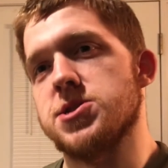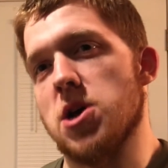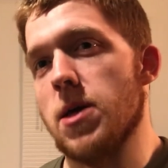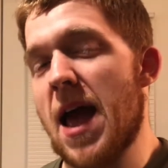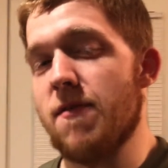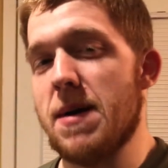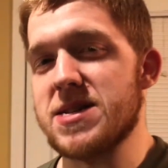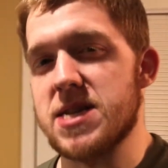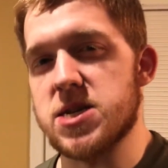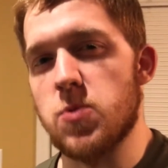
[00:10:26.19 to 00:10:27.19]
So I only have
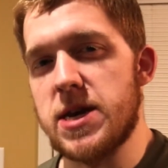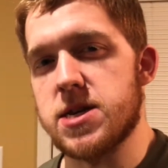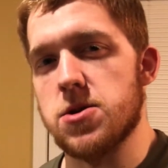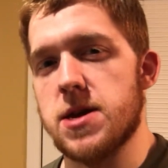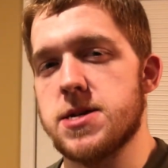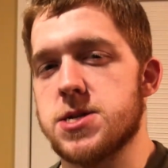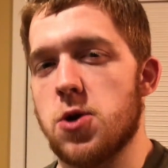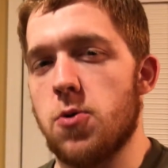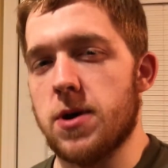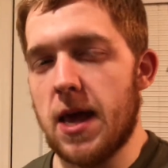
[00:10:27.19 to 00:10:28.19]
about 6 weeks till then,
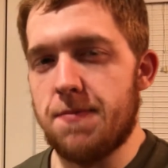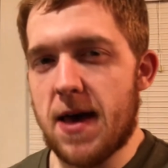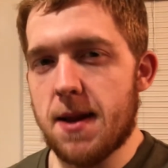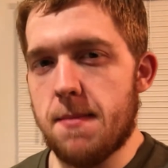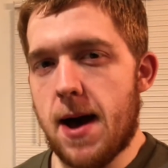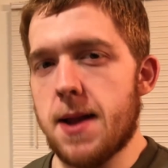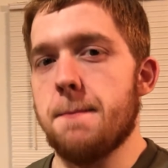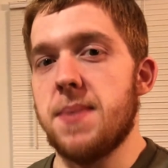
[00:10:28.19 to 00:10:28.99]
so keep that in mind.